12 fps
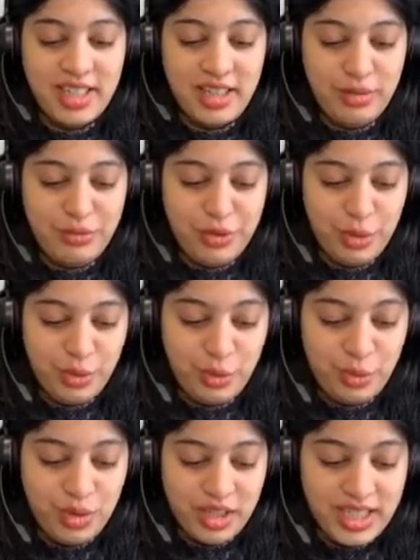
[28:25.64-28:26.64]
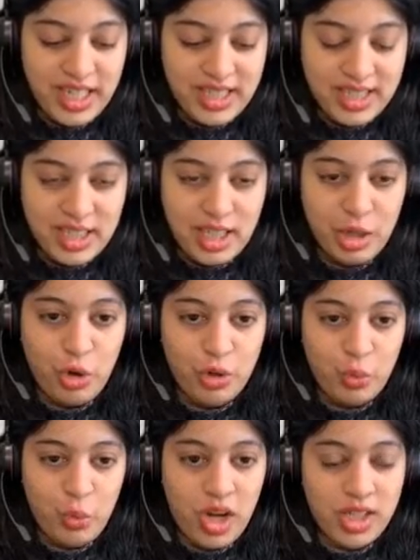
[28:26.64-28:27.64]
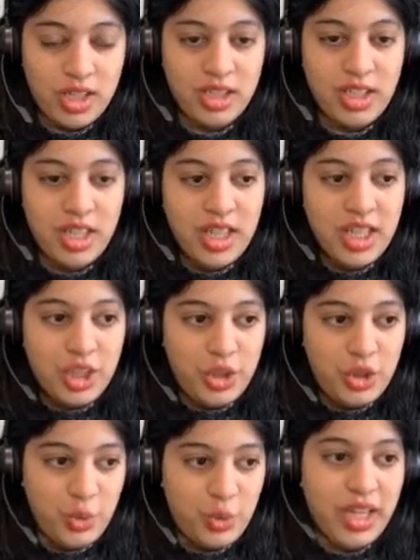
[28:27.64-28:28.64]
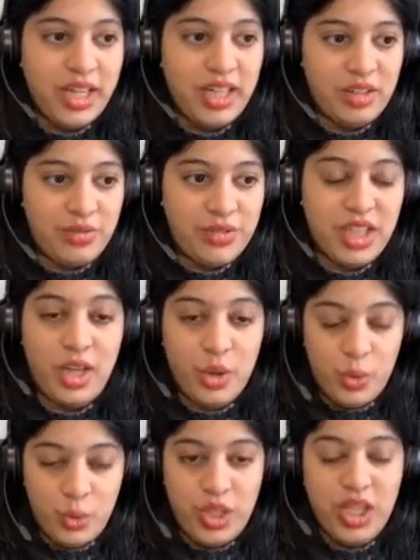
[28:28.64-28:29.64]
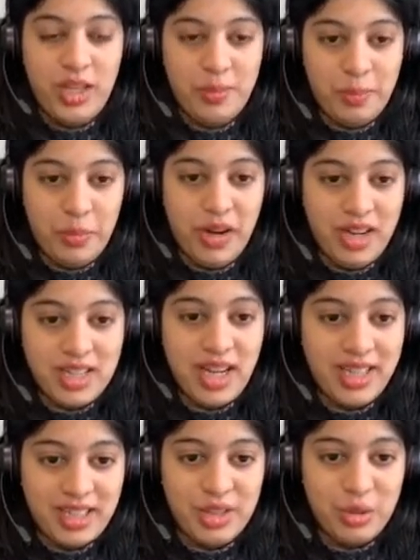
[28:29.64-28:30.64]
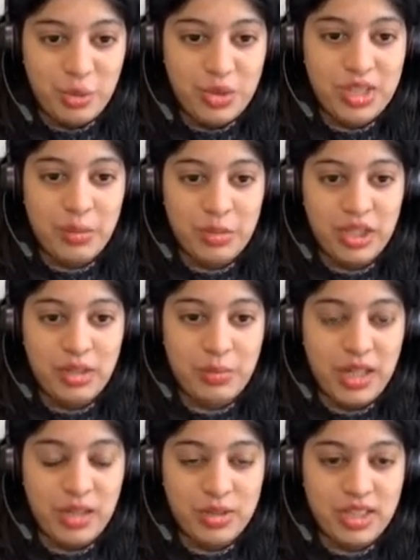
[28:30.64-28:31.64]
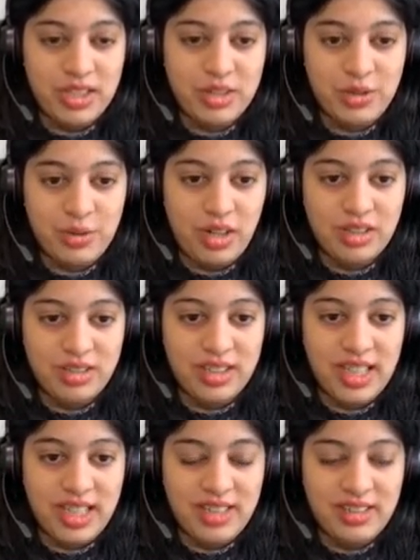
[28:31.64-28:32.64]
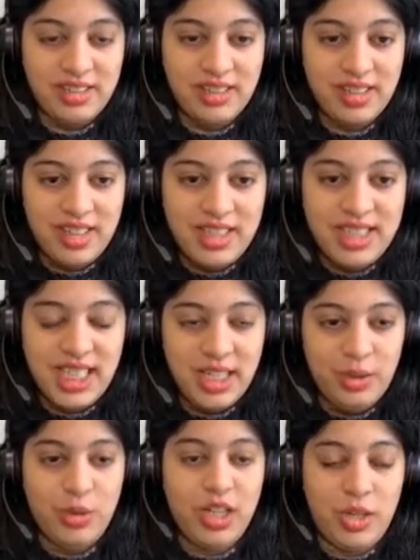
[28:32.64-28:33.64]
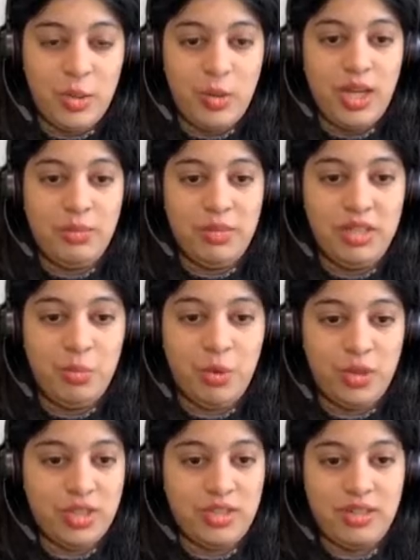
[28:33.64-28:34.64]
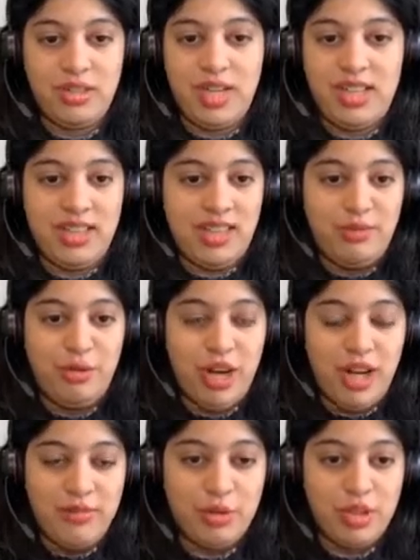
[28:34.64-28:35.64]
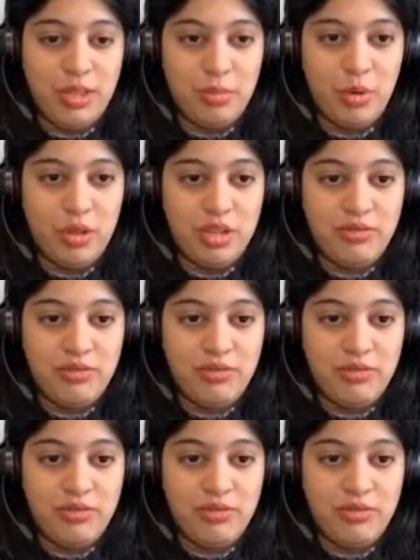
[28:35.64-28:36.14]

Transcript: if you get stuck on one, you kind of say, okay, but I can do something about it, rather than saying, okay, no, I'm an imposter and therefore I have to keep all the